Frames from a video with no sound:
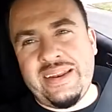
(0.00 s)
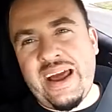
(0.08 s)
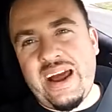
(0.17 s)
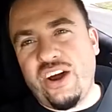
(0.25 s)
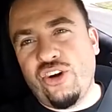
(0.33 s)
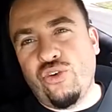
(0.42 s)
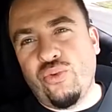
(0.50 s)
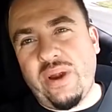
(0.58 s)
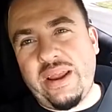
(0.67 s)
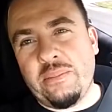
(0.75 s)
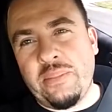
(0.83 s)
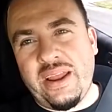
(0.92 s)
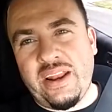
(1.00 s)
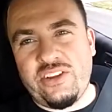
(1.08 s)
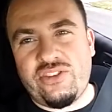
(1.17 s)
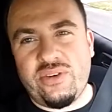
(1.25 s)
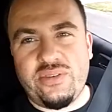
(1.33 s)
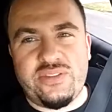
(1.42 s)
not a great
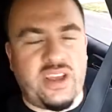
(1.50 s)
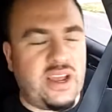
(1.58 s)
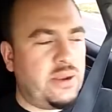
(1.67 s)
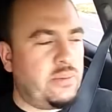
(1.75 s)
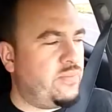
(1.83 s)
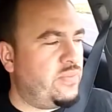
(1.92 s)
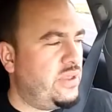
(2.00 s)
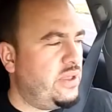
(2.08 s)
manager of time.